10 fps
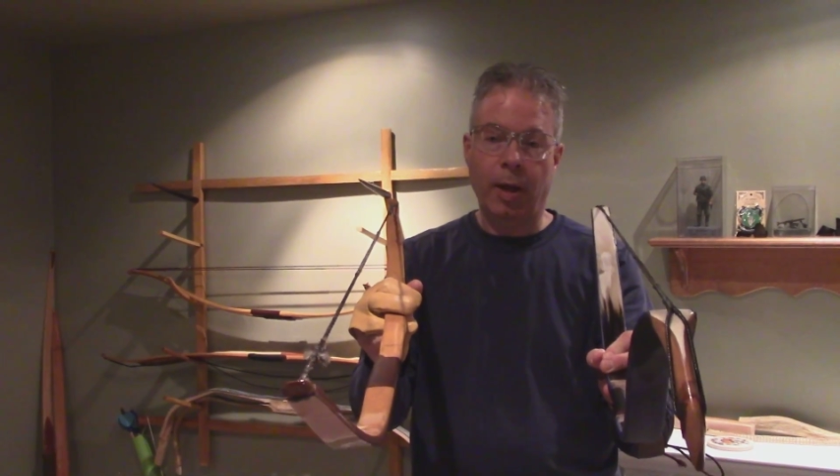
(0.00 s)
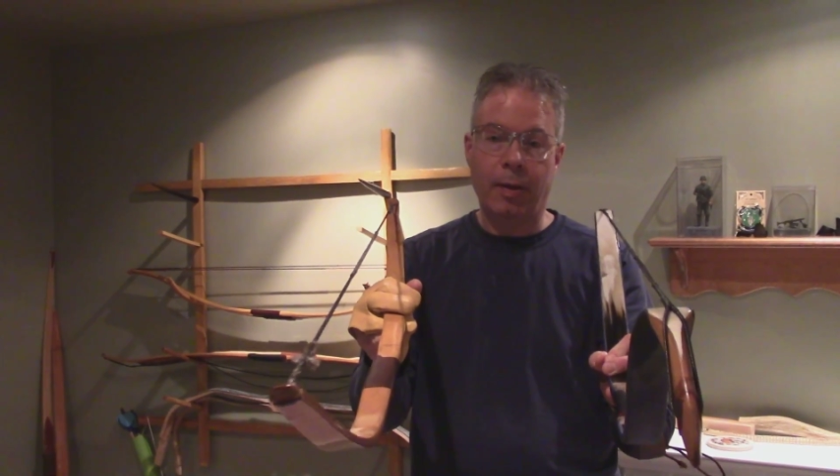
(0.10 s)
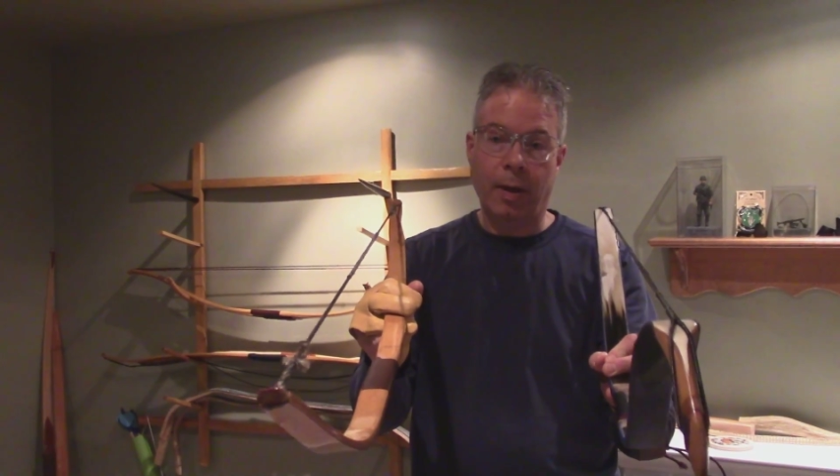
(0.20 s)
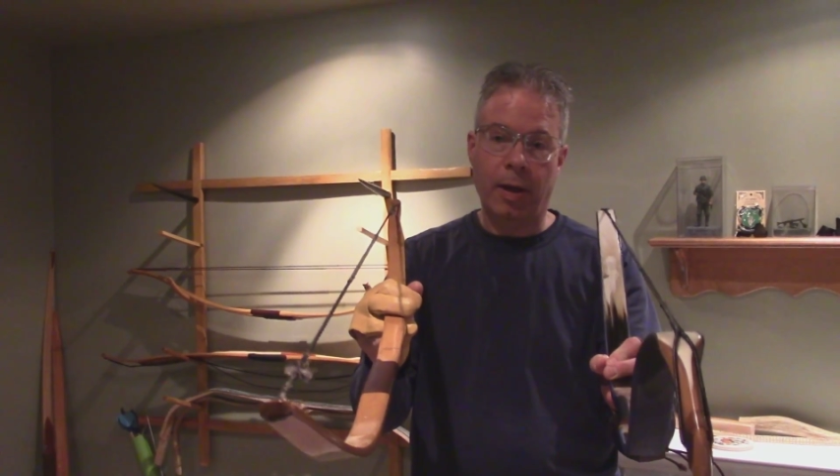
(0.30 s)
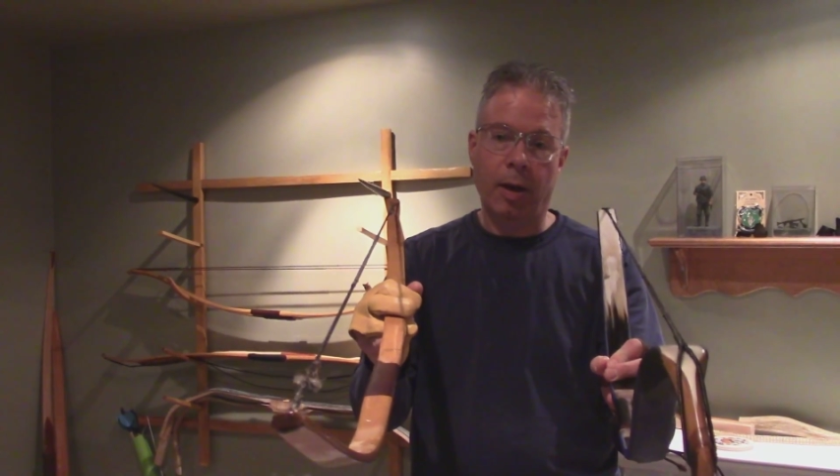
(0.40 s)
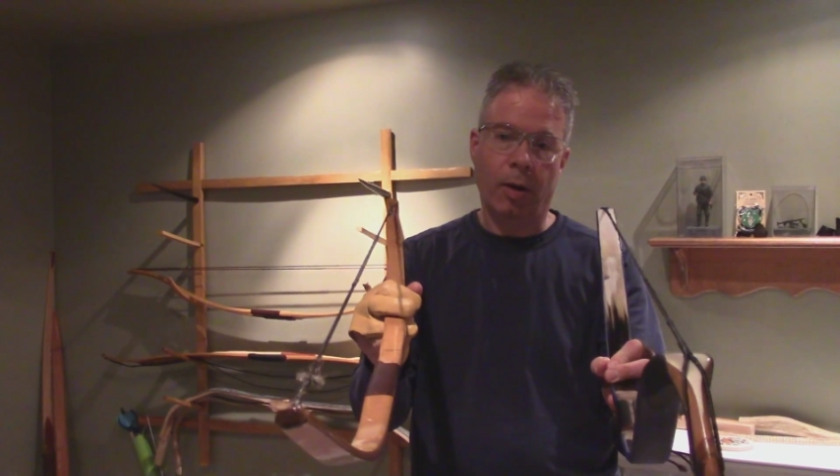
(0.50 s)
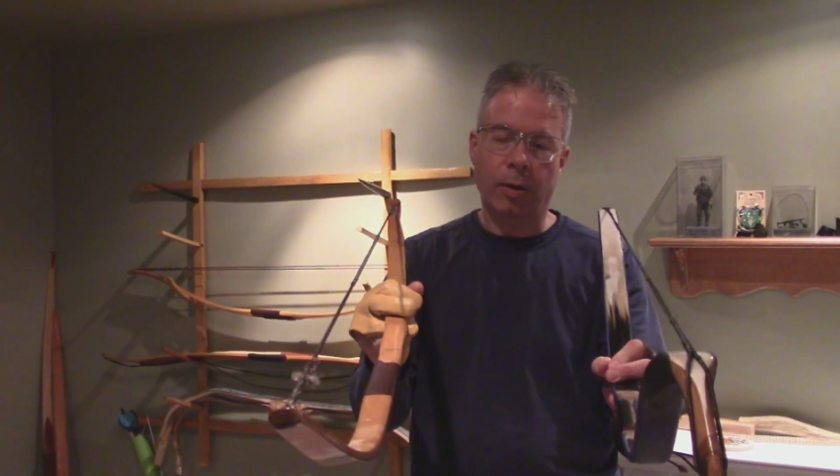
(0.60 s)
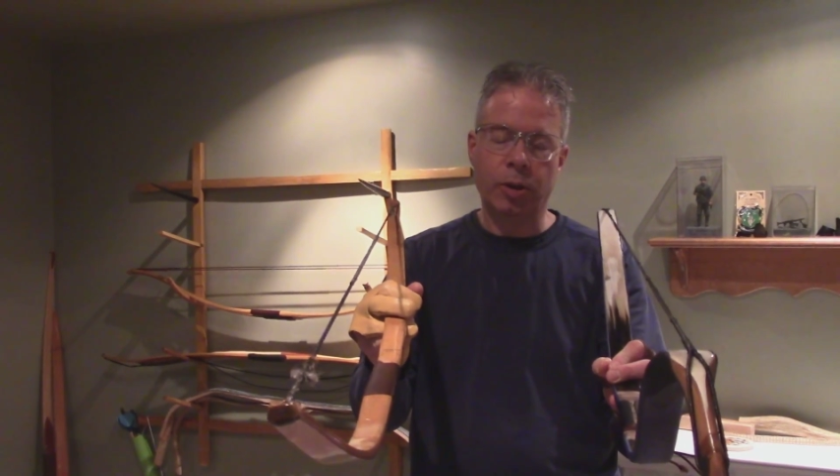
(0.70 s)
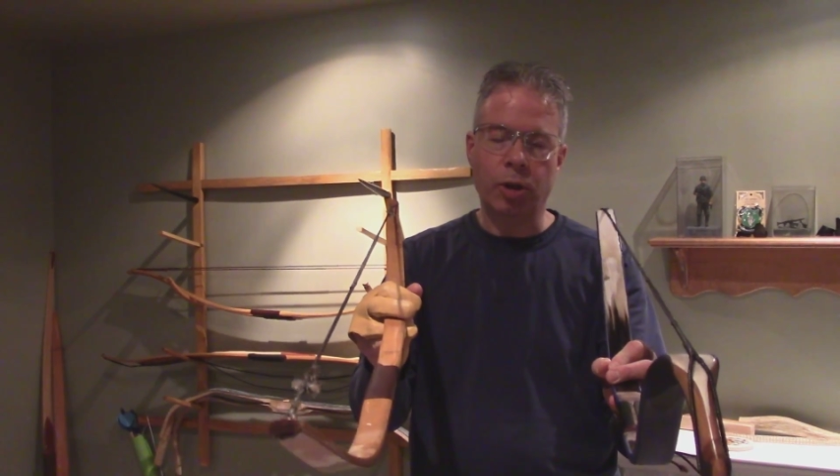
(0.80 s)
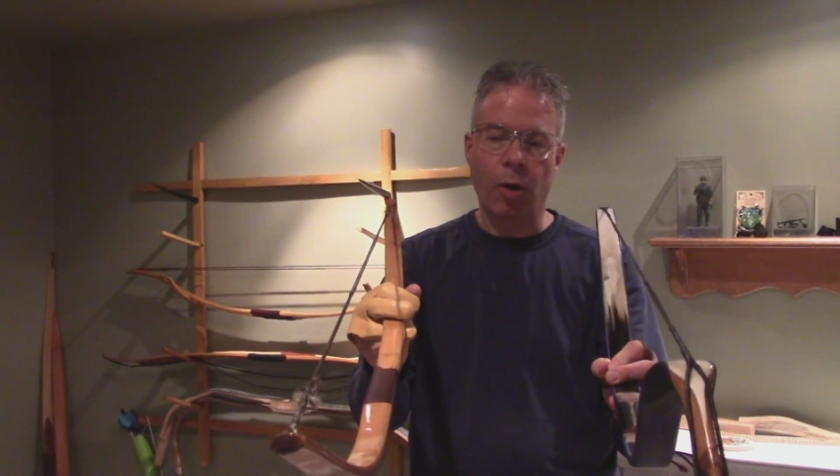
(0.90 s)
like they did
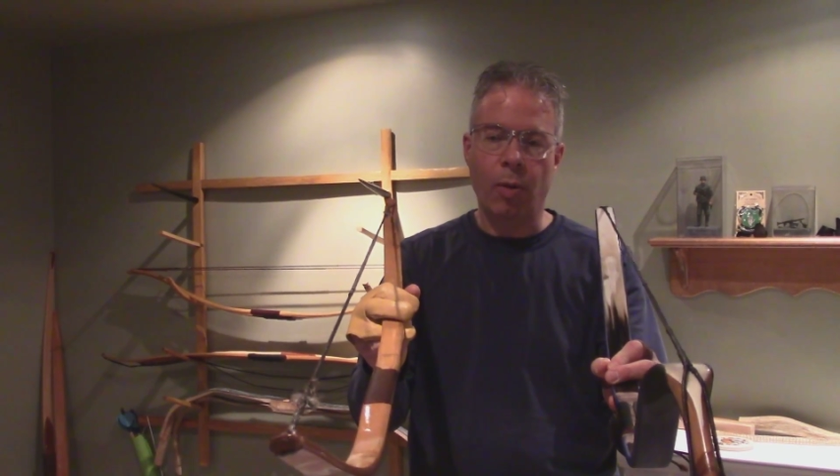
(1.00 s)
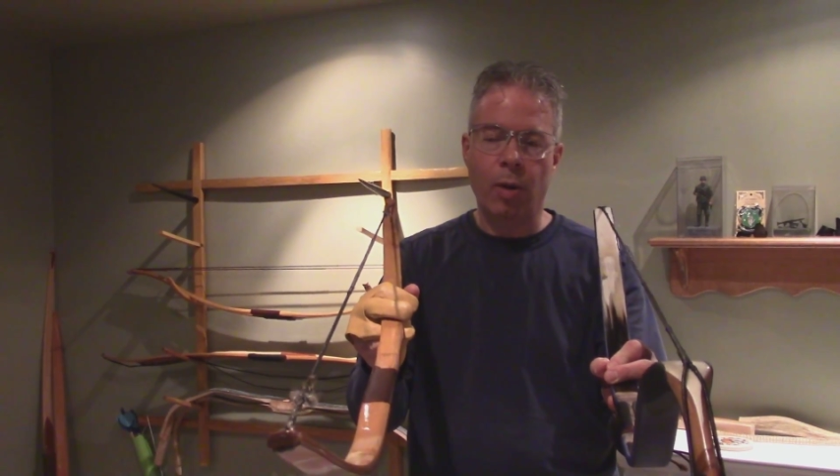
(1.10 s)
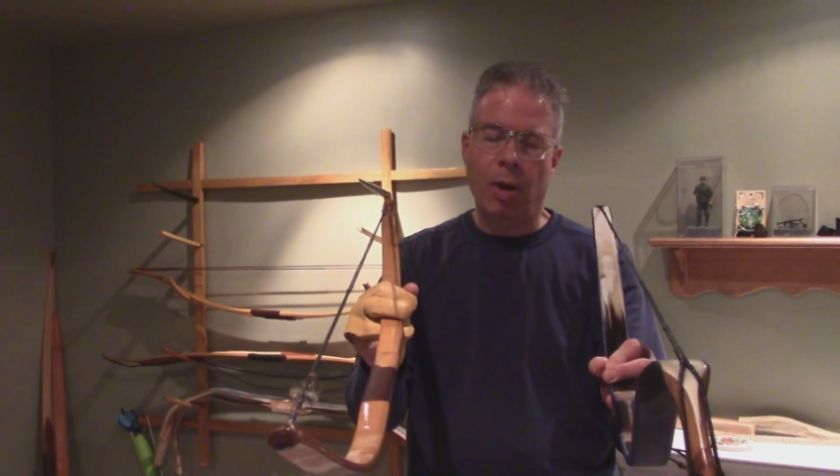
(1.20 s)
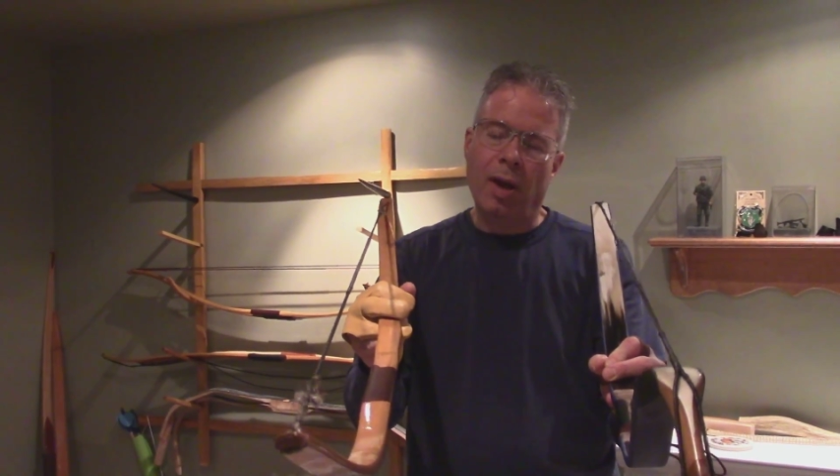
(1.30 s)
on the show,